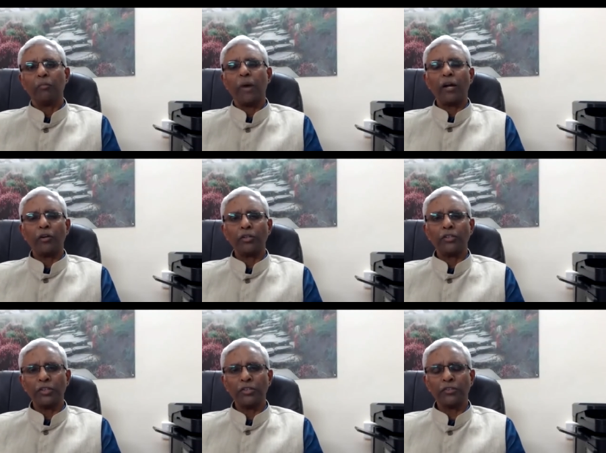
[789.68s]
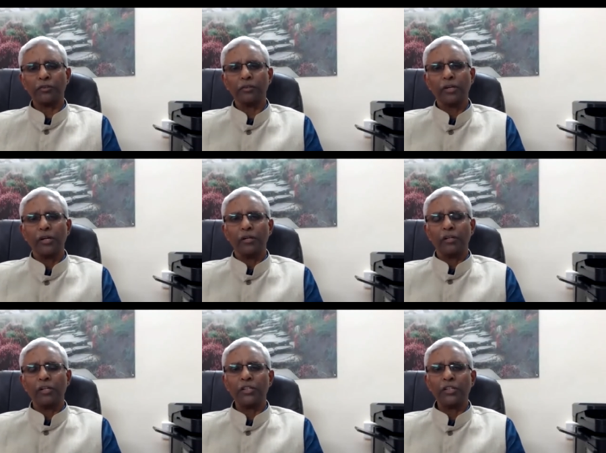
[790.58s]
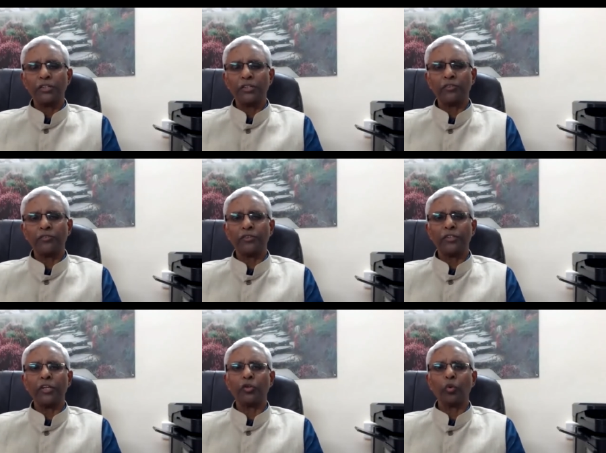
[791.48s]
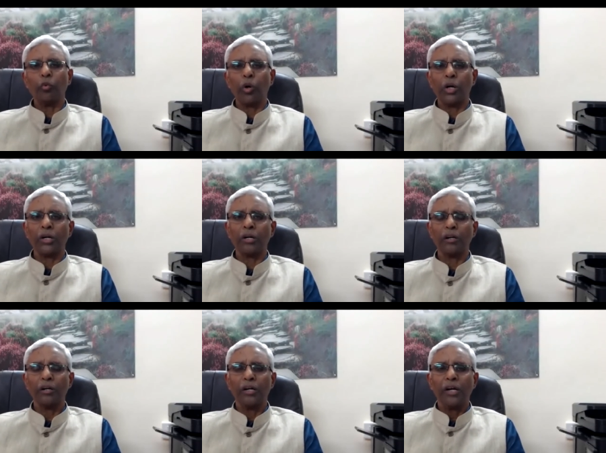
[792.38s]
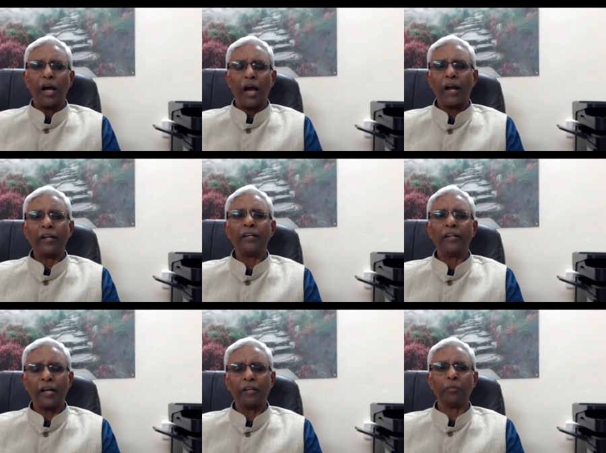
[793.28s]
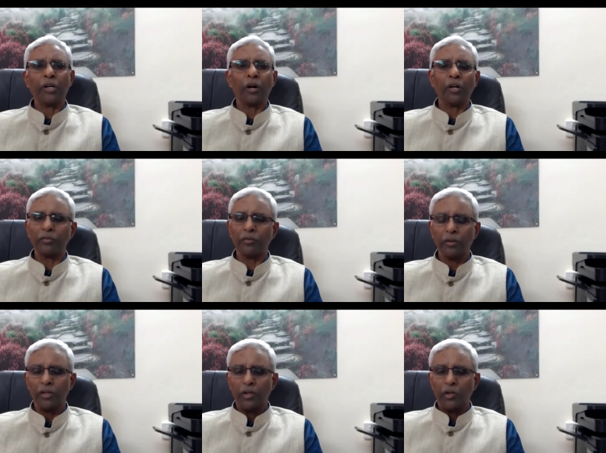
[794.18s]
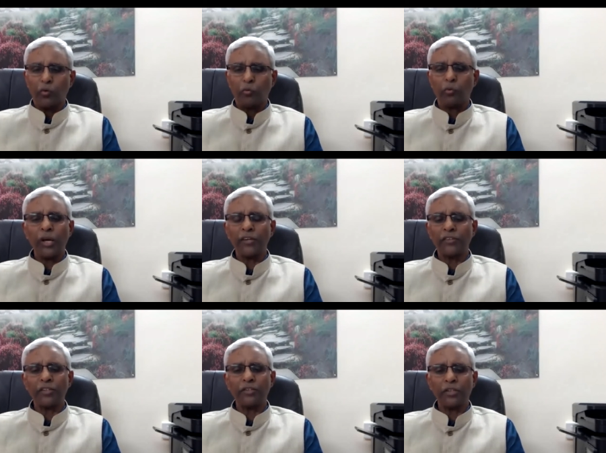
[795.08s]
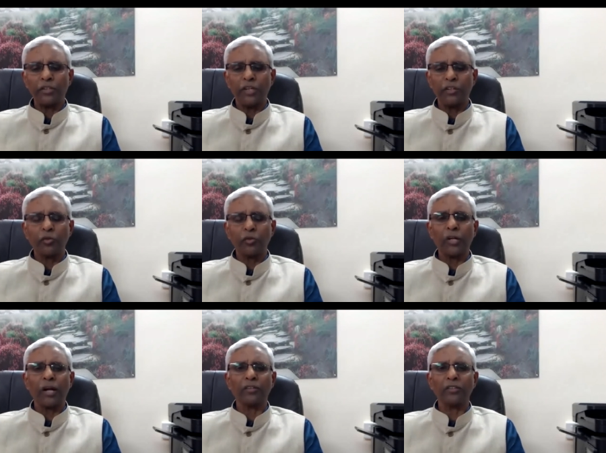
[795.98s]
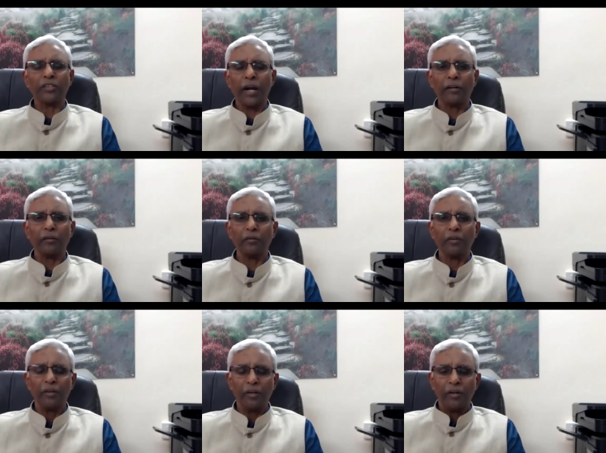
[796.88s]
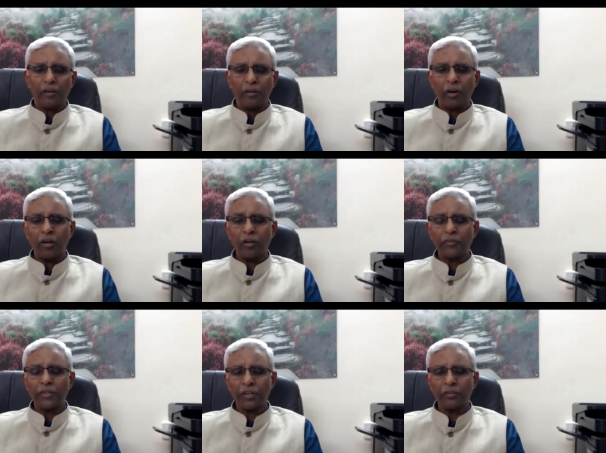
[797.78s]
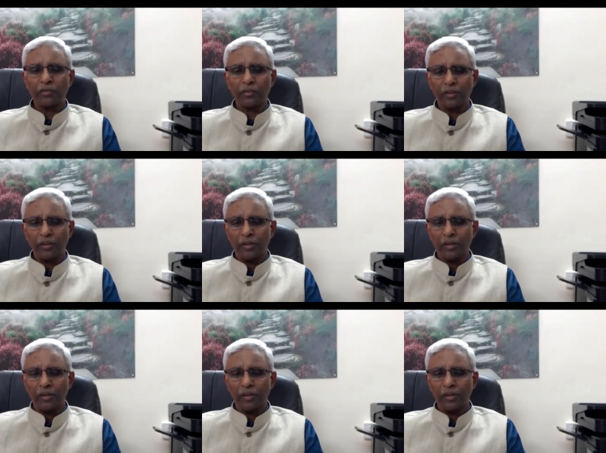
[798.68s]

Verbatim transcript: biologists, clinicians need to work hand in hand because we as engineers don't understand a lot of things